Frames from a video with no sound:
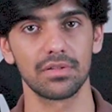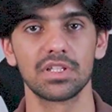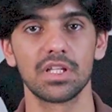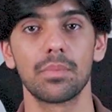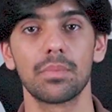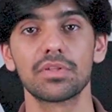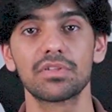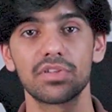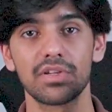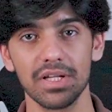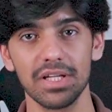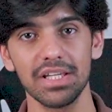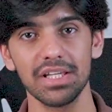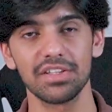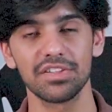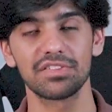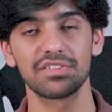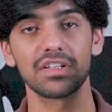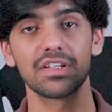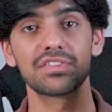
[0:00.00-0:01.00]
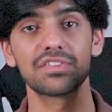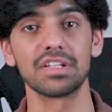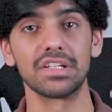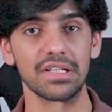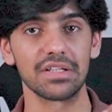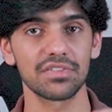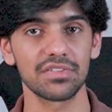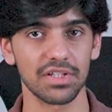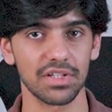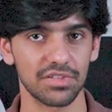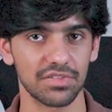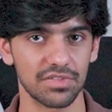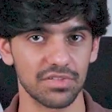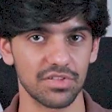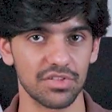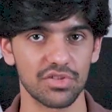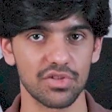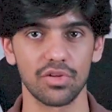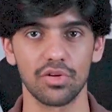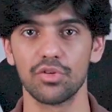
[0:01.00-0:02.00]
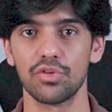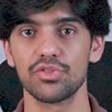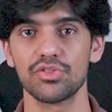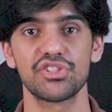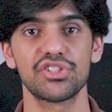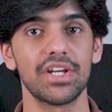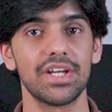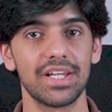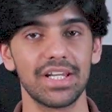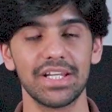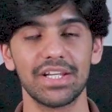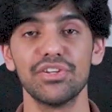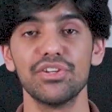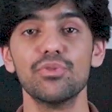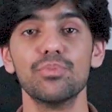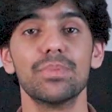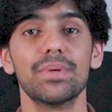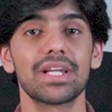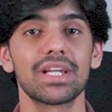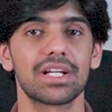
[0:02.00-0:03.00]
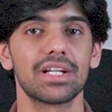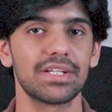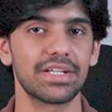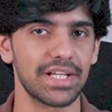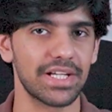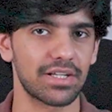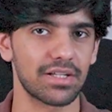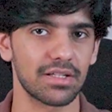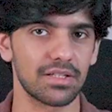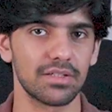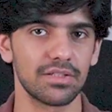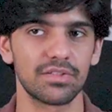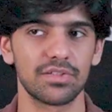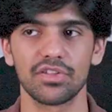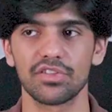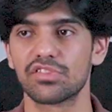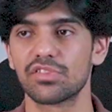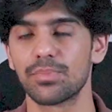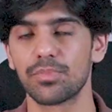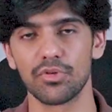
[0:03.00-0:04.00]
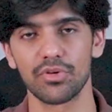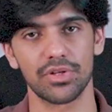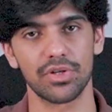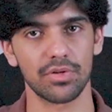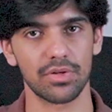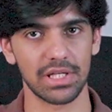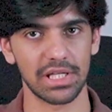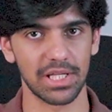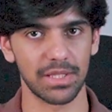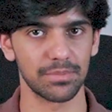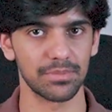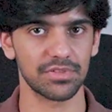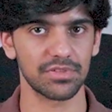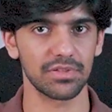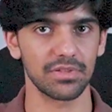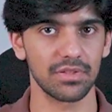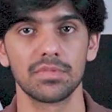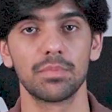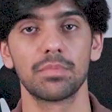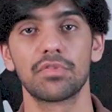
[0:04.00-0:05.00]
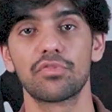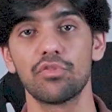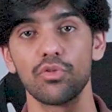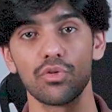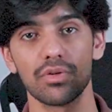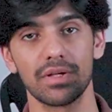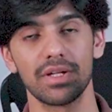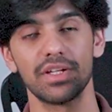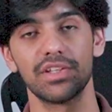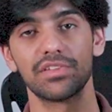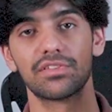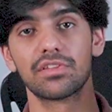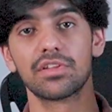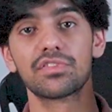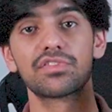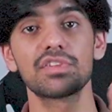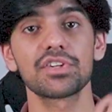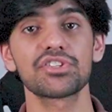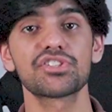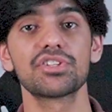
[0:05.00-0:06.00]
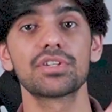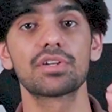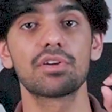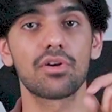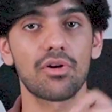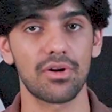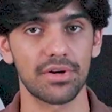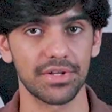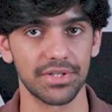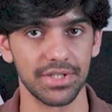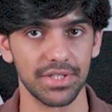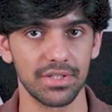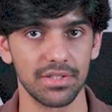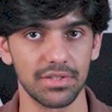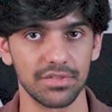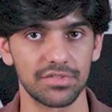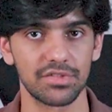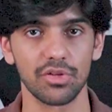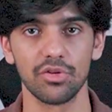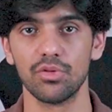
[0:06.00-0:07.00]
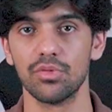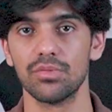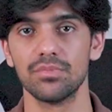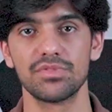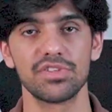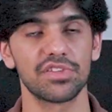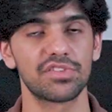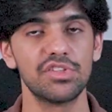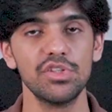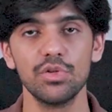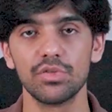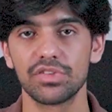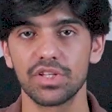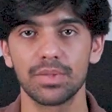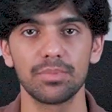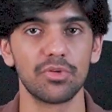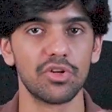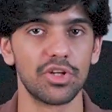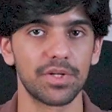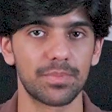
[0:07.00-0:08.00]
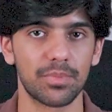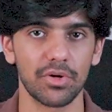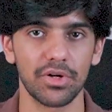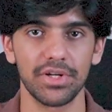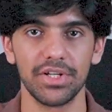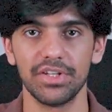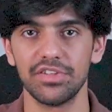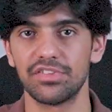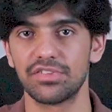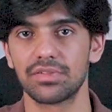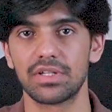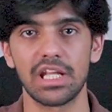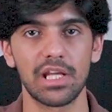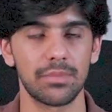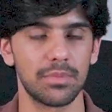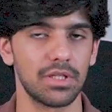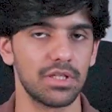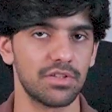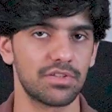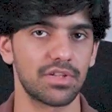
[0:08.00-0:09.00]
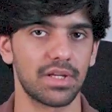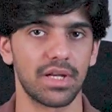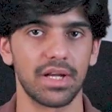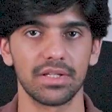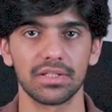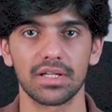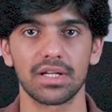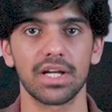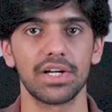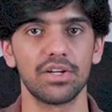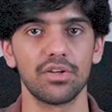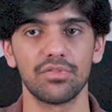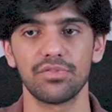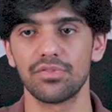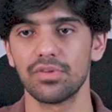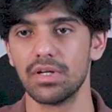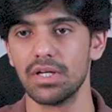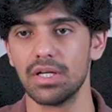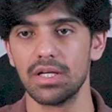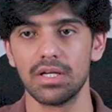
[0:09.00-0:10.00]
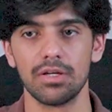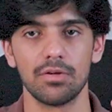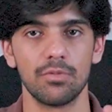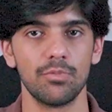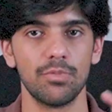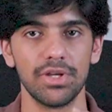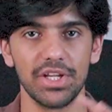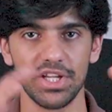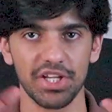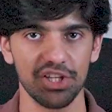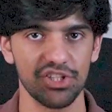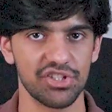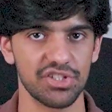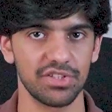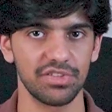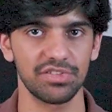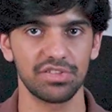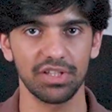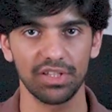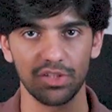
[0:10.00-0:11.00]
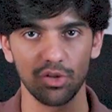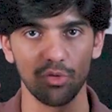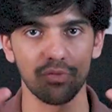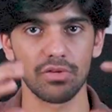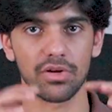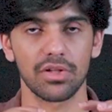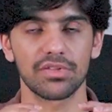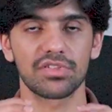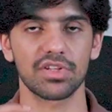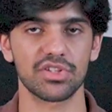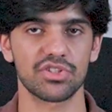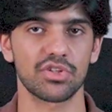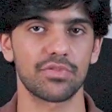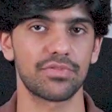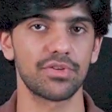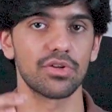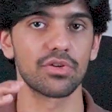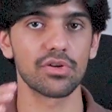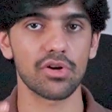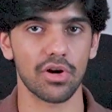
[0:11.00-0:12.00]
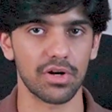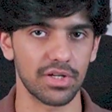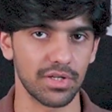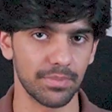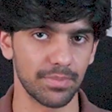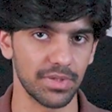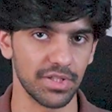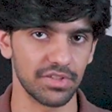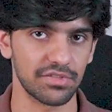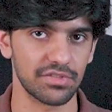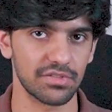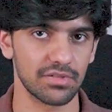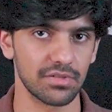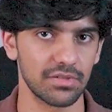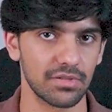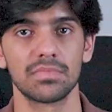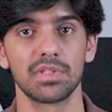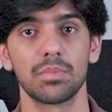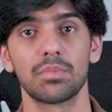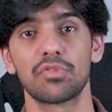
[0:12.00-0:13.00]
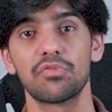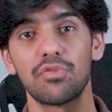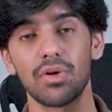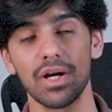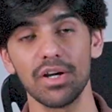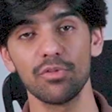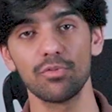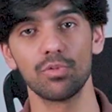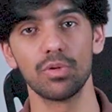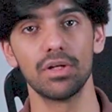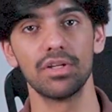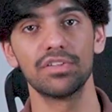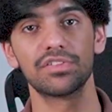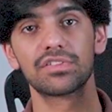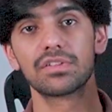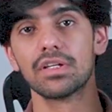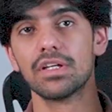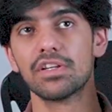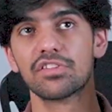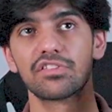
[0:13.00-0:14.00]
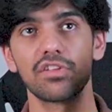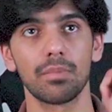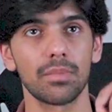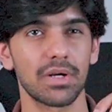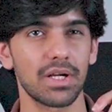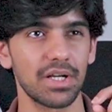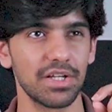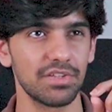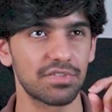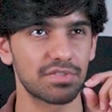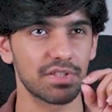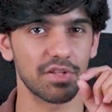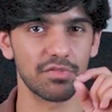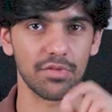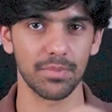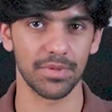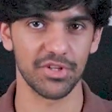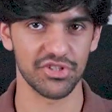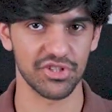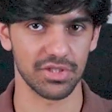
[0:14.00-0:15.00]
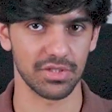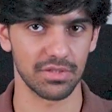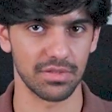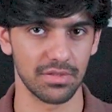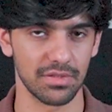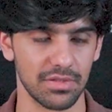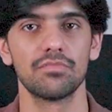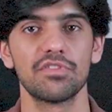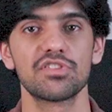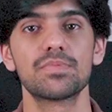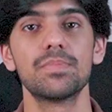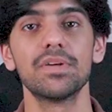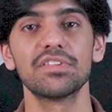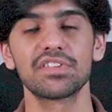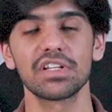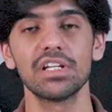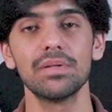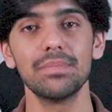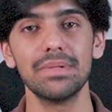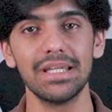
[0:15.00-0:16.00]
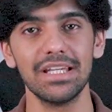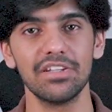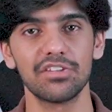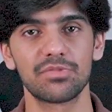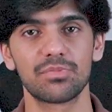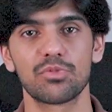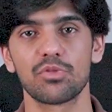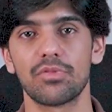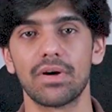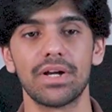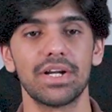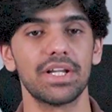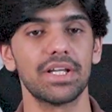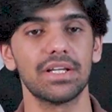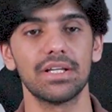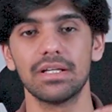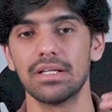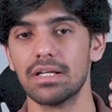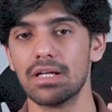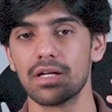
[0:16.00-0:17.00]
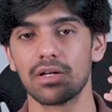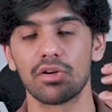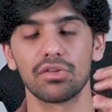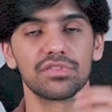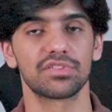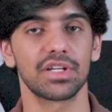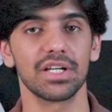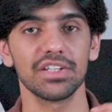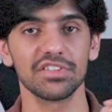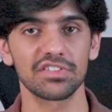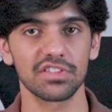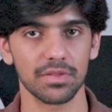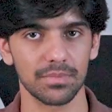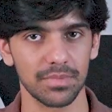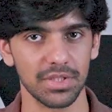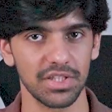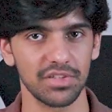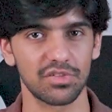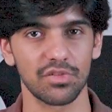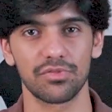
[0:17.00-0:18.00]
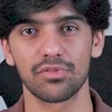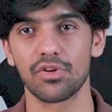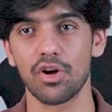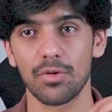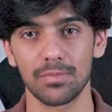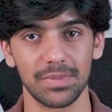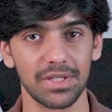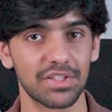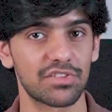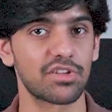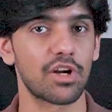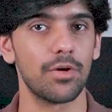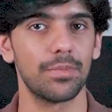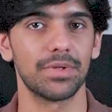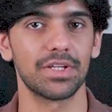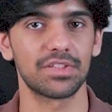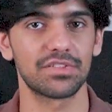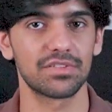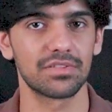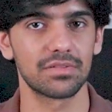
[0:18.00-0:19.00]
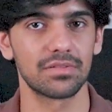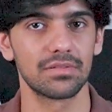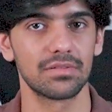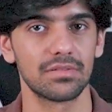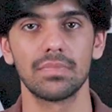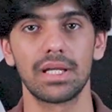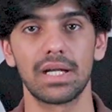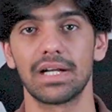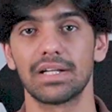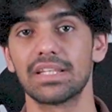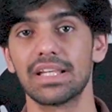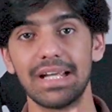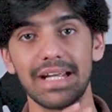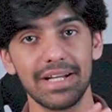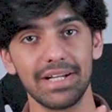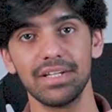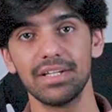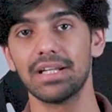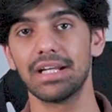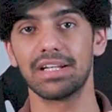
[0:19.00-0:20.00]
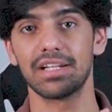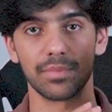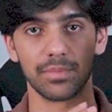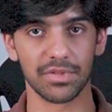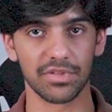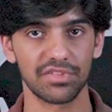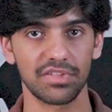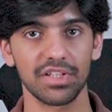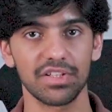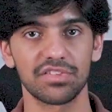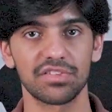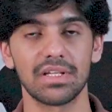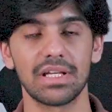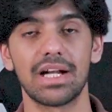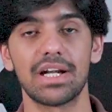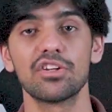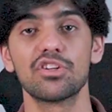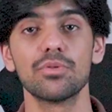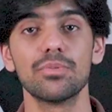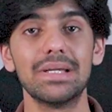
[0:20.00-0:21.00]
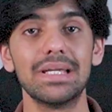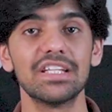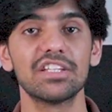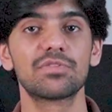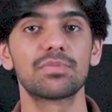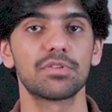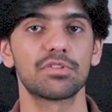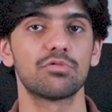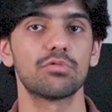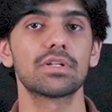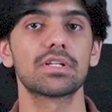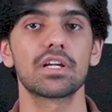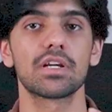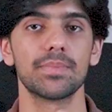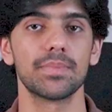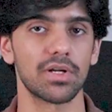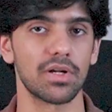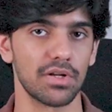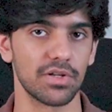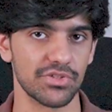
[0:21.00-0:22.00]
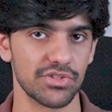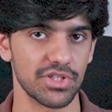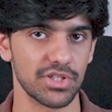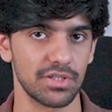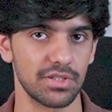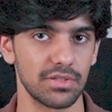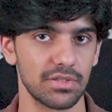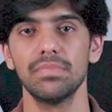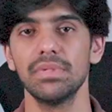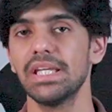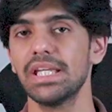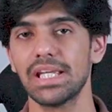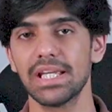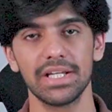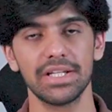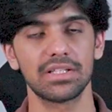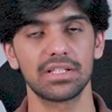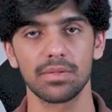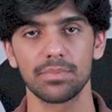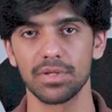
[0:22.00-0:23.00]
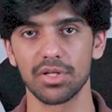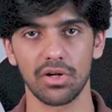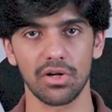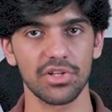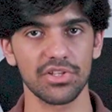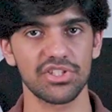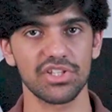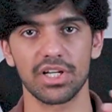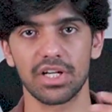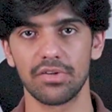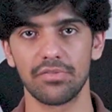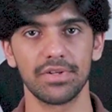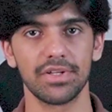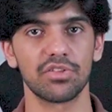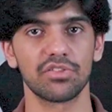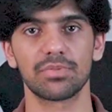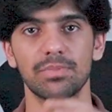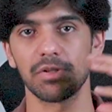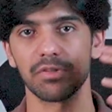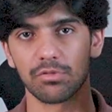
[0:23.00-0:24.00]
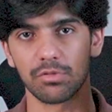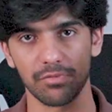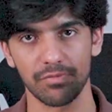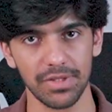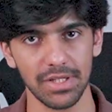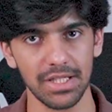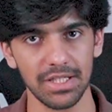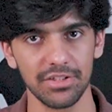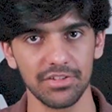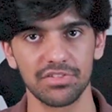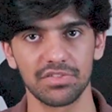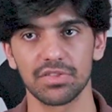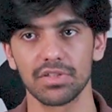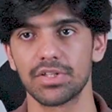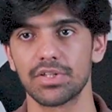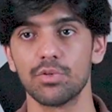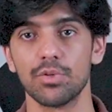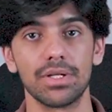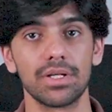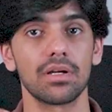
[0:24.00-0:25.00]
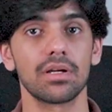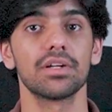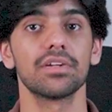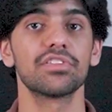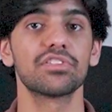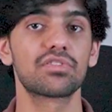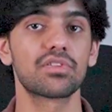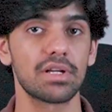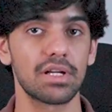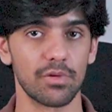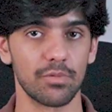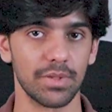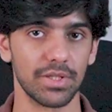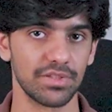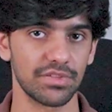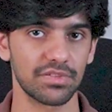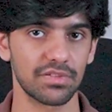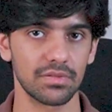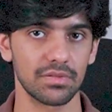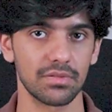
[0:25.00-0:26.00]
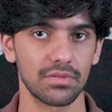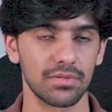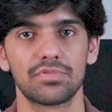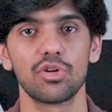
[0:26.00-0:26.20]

Number 3 is statistics, so sharing numerical data to support your claims. Number 4 is structured content, so just using bullet points, tables, and other kind of variations in the overall structure of your content piece. Number 5 was summarized information, which basically means providing concise summaries of complex topics. And at the end, at number 6, they had domain-specific terminology, meaning terminology relevant to specific fields to enhance relevance.